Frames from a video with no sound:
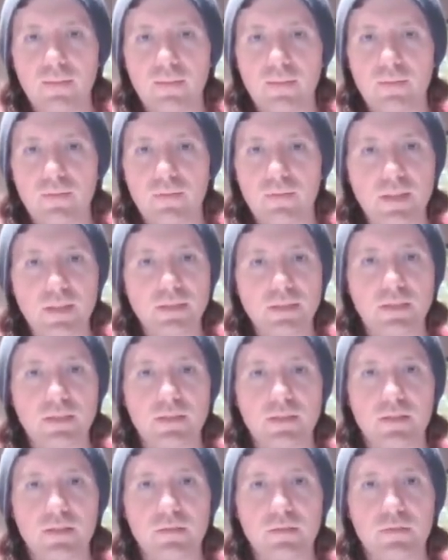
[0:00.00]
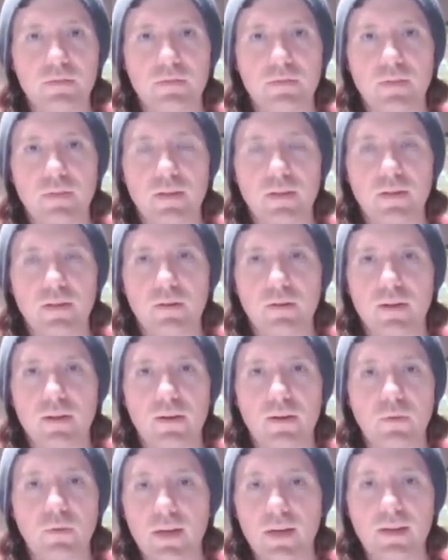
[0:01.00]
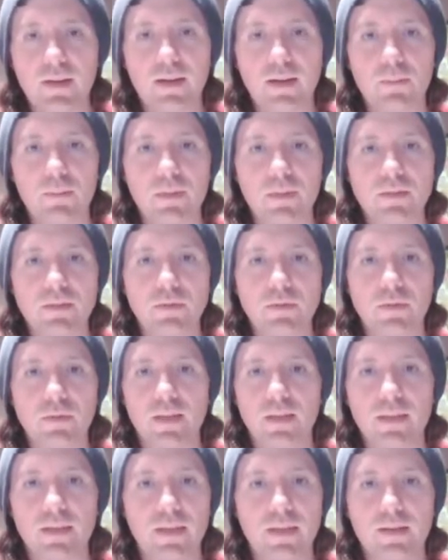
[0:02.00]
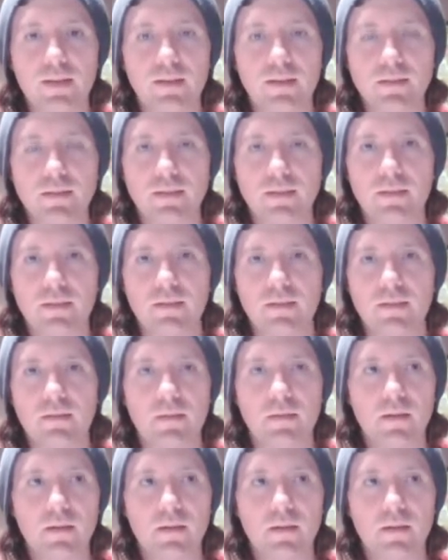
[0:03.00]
vision of we're gonna wake up in 20 years and